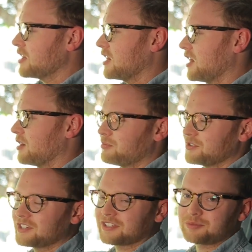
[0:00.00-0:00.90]

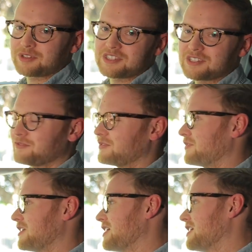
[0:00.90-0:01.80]
particularly because
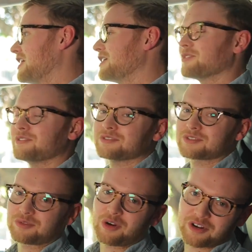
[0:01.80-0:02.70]
if anyone's
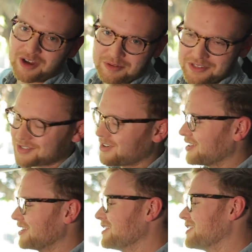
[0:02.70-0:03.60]
grown up in
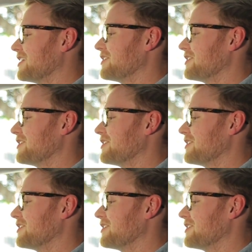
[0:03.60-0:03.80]
Australia,